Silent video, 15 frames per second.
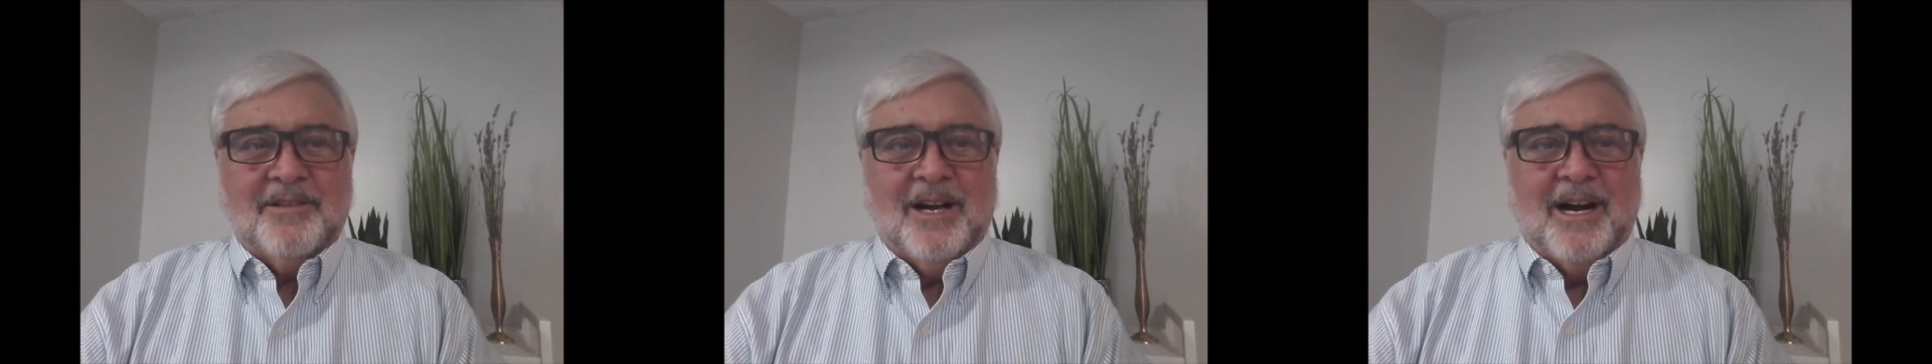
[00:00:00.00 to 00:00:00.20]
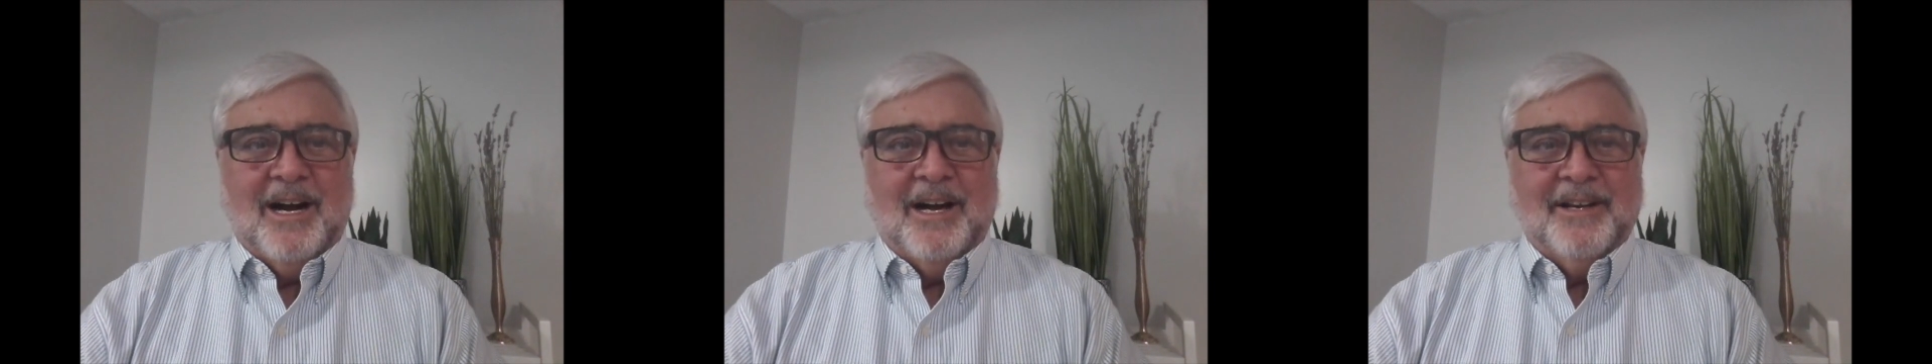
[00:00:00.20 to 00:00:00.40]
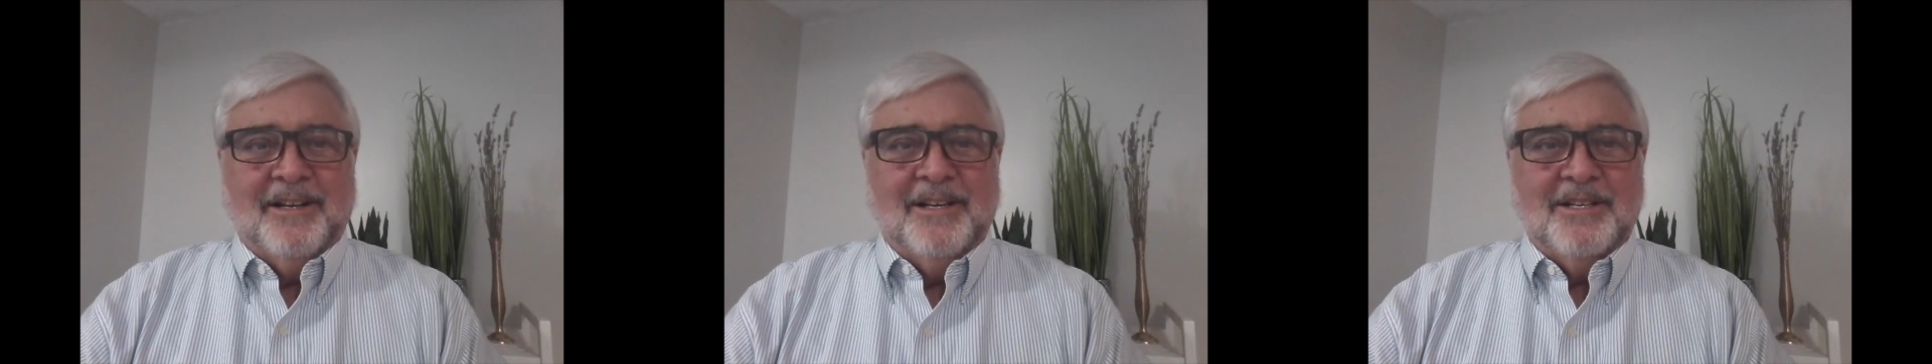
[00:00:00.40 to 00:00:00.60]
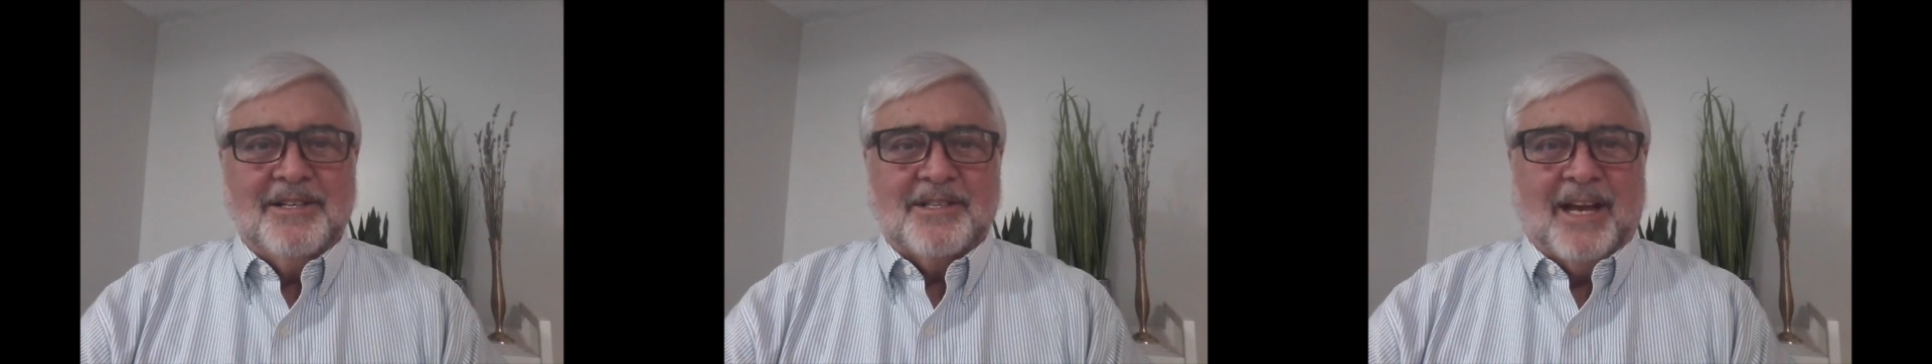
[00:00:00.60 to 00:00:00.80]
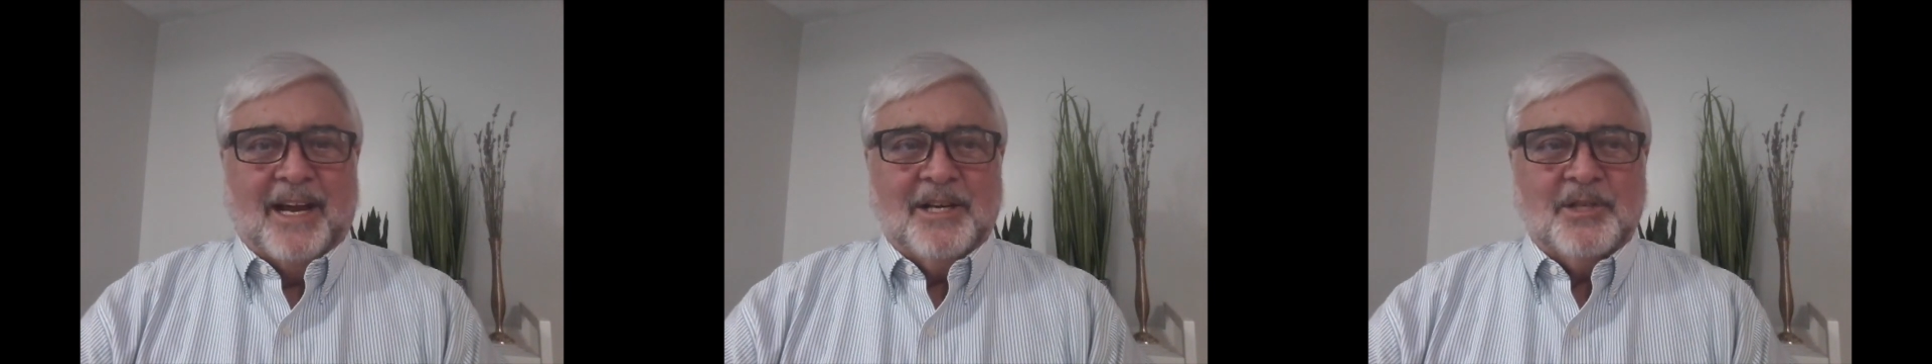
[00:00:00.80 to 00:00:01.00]
God in his
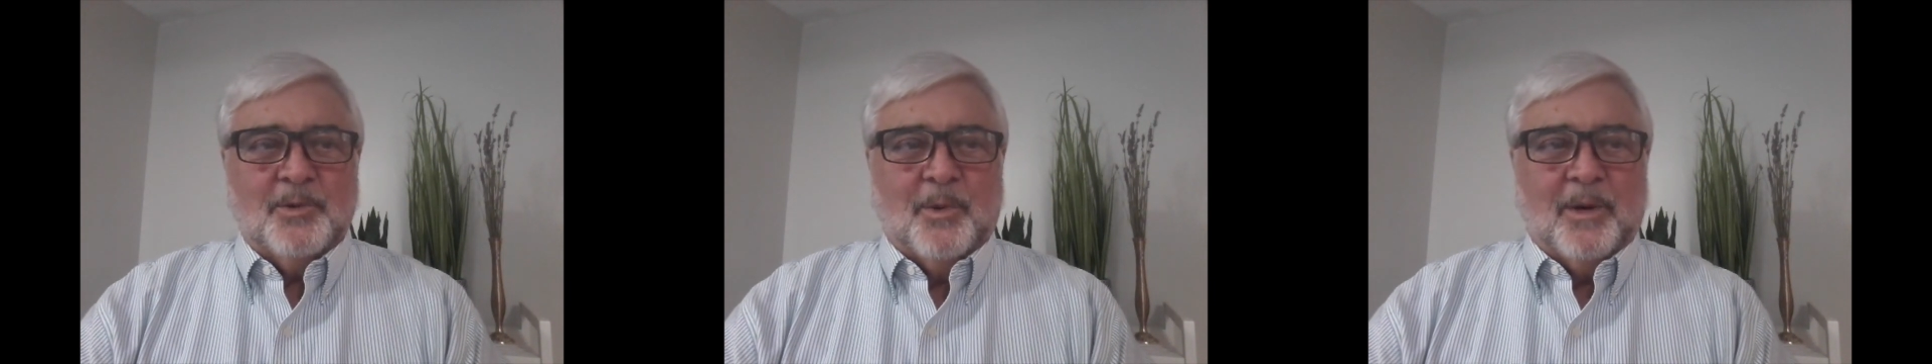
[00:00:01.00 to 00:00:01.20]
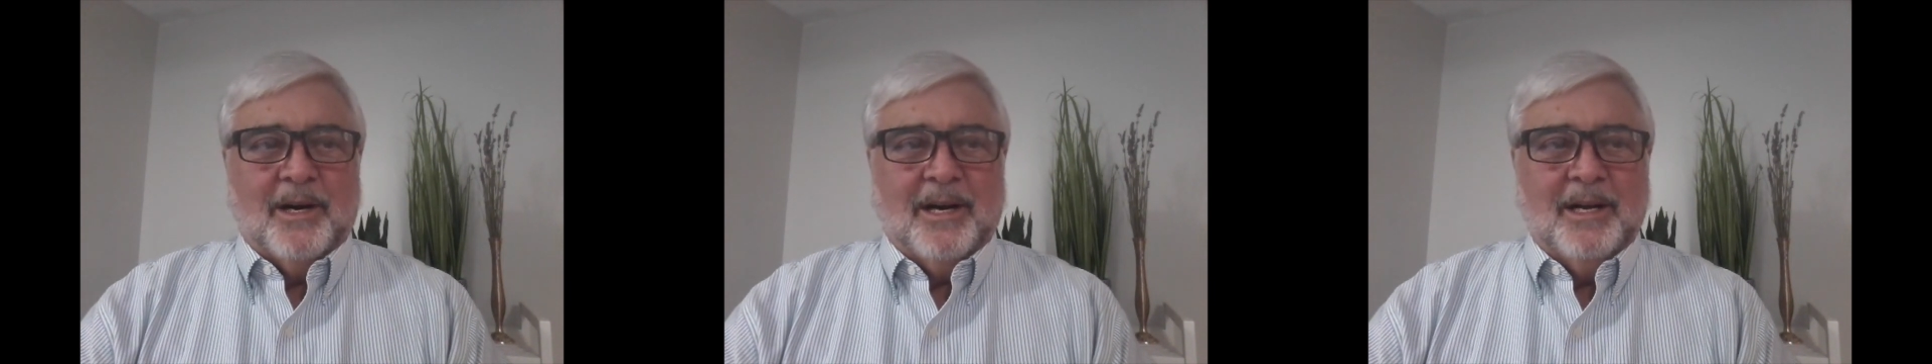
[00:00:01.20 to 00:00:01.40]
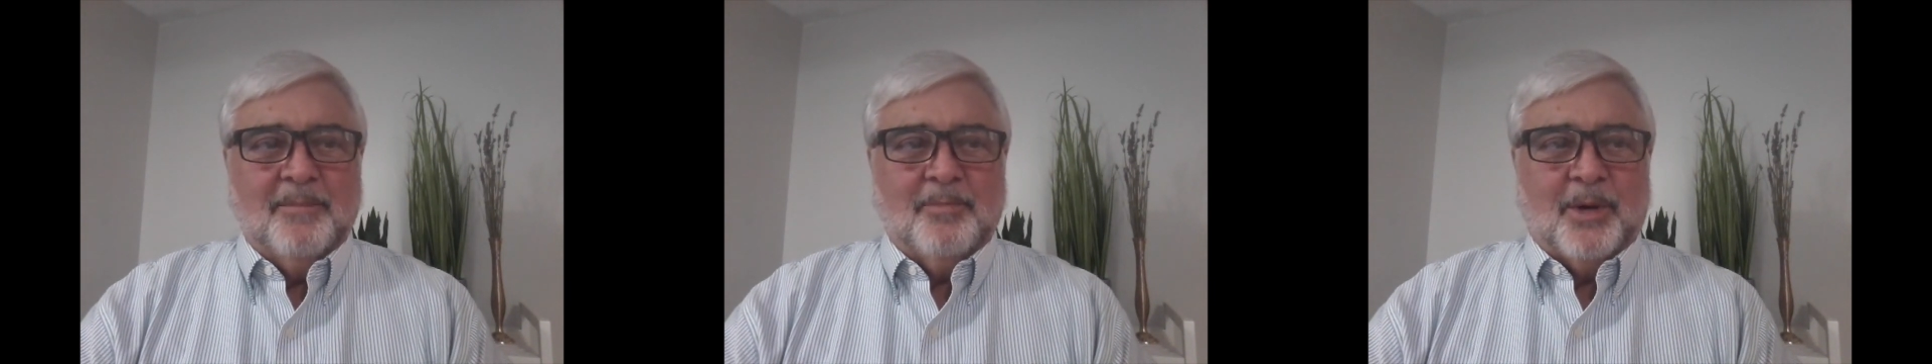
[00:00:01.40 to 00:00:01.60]
sanctuary.